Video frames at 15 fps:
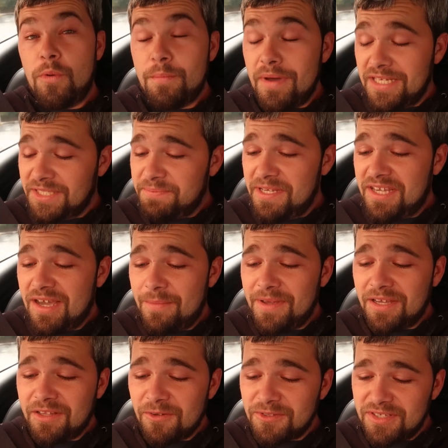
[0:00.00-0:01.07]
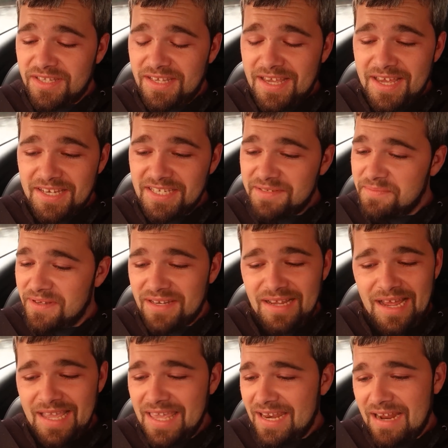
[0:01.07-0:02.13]
We must be coming close to the end, but
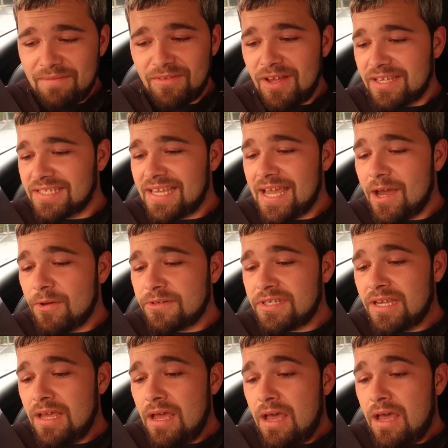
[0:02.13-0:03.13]
again, I've lost count.